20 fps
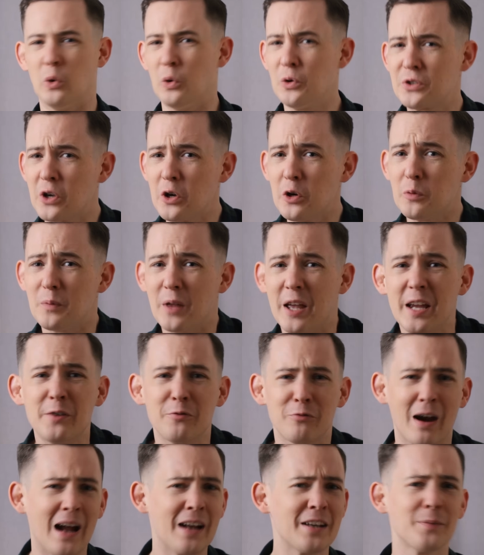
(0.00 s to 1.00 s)
Also, he
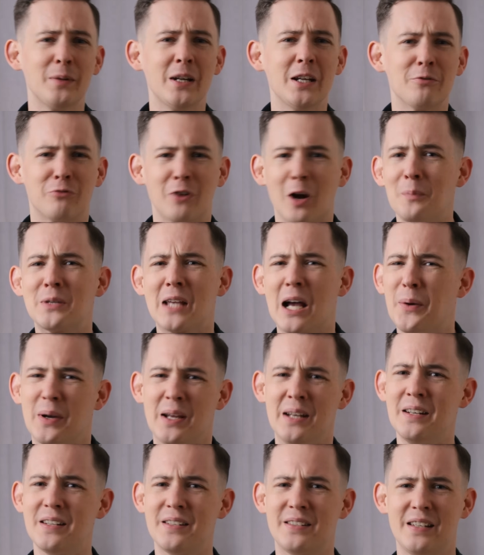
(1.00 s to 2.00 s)
randomly rubs out
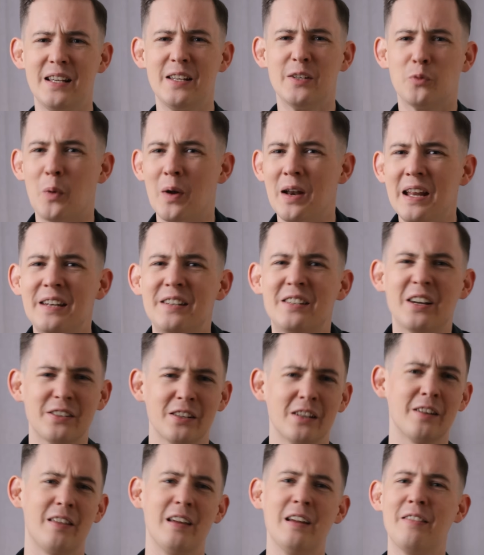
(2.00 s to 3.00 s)
indices when he
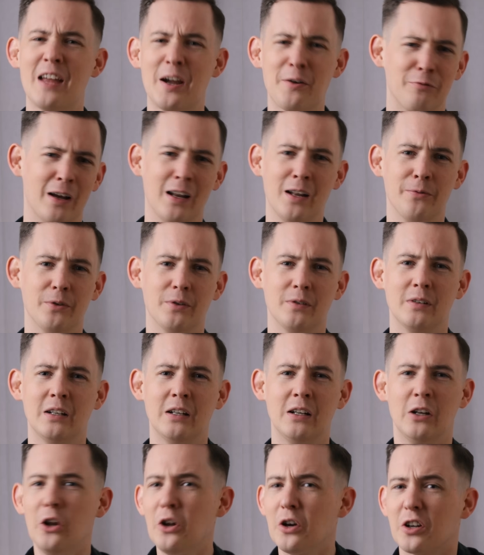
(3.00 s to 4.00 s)
doesn't think they're relevant.
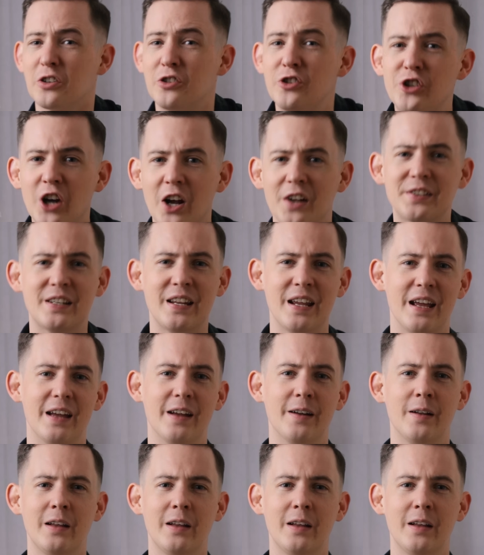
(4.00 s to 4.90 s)
Look just here.